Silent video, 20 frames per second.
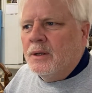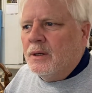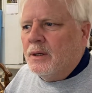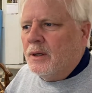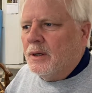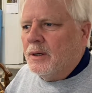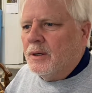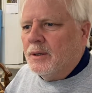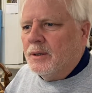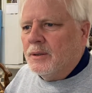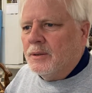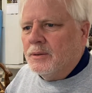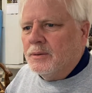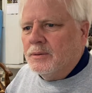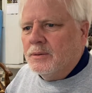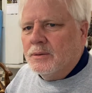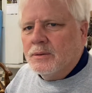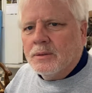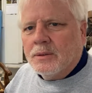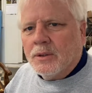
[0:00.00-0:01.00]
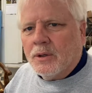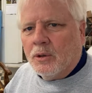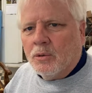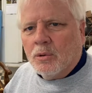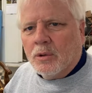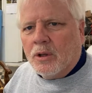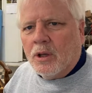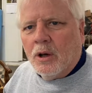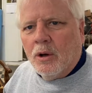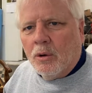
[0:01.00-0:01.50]
an
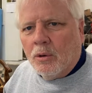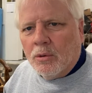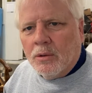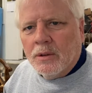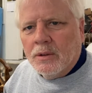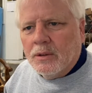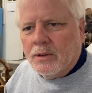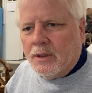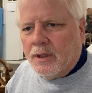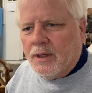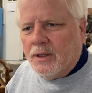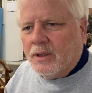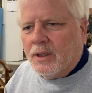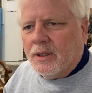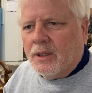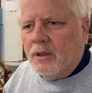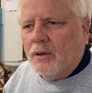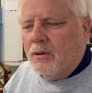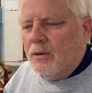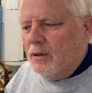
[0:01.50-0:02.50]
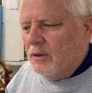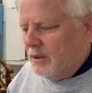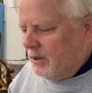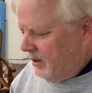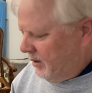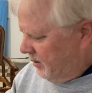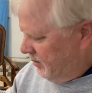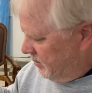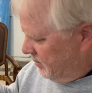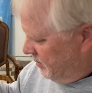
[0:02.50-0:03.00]
old coat, anything you can
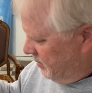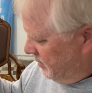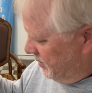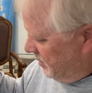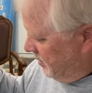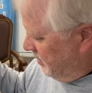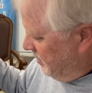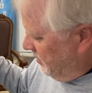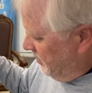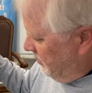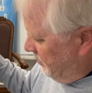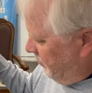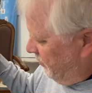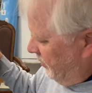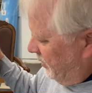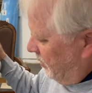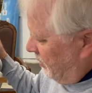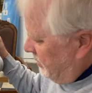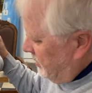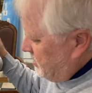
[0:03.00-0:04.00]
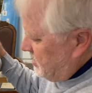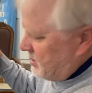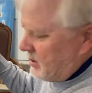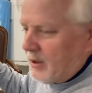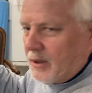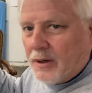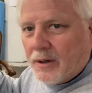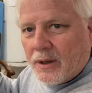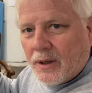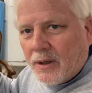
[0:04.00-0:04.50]
kind of fill this
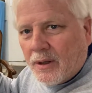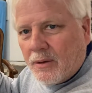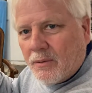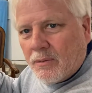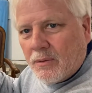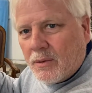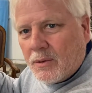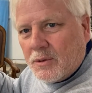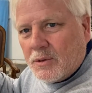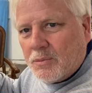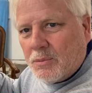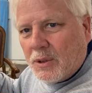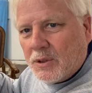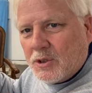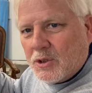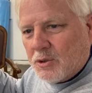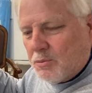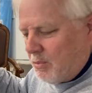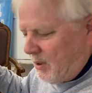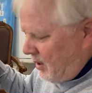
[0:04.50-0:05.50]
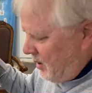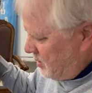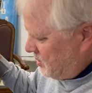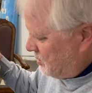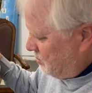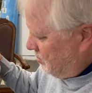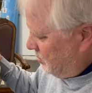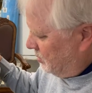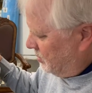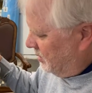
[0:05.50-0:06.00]
area in with as much as
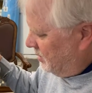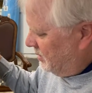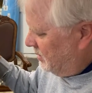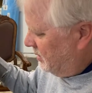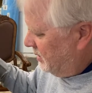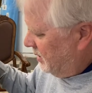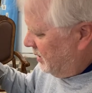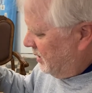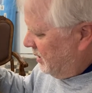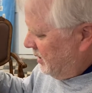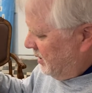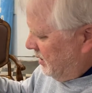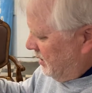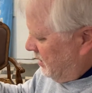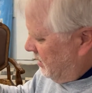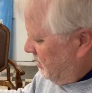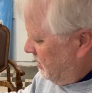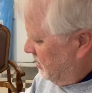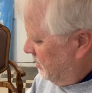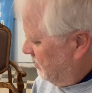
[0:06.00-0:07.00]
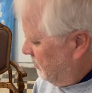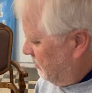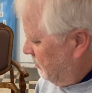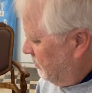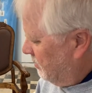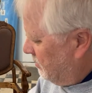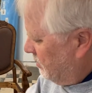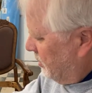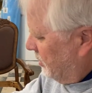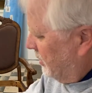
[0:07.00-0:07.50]
possible.
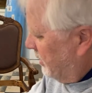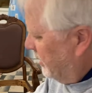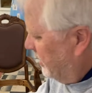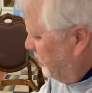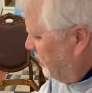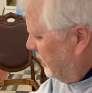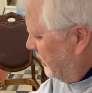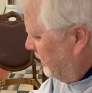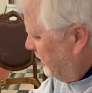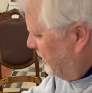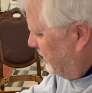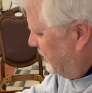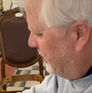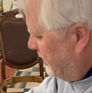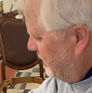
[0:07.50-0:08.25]
Put it in there.